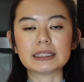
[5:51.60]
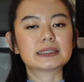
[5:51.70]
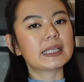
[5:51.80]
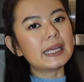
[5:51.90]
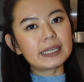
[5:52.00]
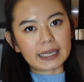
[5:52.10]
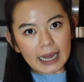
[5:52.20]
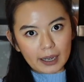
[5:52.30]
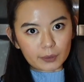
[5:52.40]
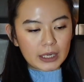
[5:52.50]
then take it
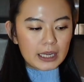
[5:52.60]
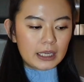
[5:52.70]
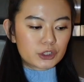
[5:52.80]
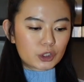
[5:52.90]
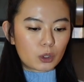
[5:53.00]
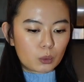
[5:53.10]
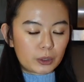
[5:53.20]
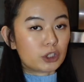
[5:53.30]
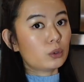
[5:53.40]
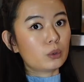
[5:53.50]
out. So
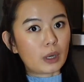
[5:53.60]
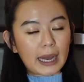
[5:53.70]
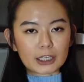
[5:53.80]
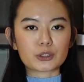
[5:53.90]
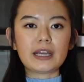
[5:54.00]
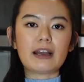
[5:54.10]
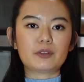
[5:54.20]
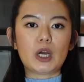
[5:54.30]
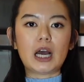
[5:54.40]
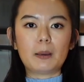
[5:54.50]
when you actually
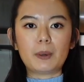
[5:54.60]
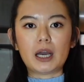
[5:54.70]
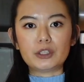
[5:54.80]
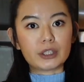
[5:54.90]
having a hot pot,